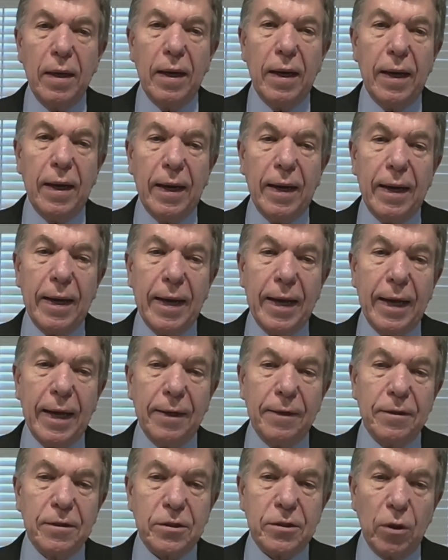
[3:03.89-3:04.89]
Uh,
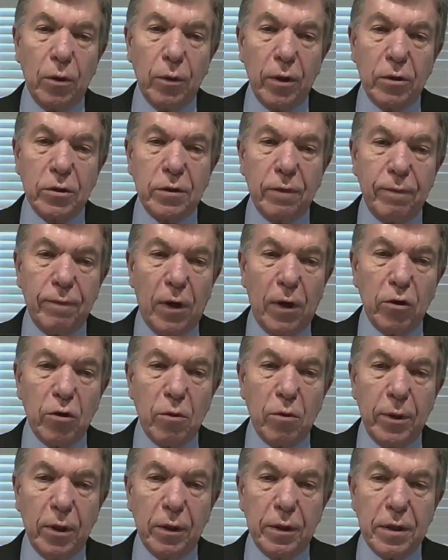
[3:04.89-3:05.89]
and so there's a
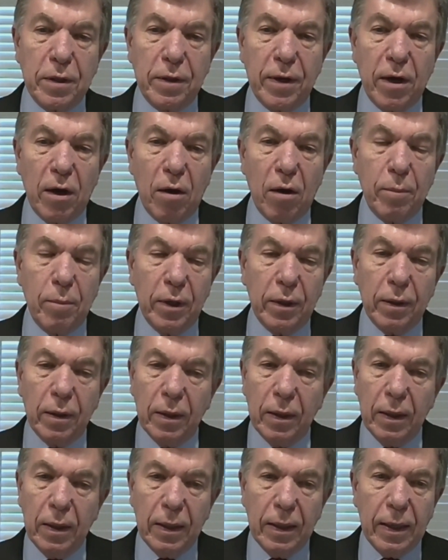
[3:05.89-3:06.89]
vulnerability there, but
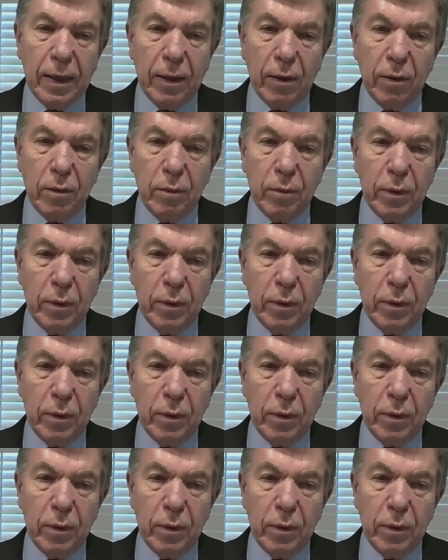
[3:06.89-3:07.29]
uh,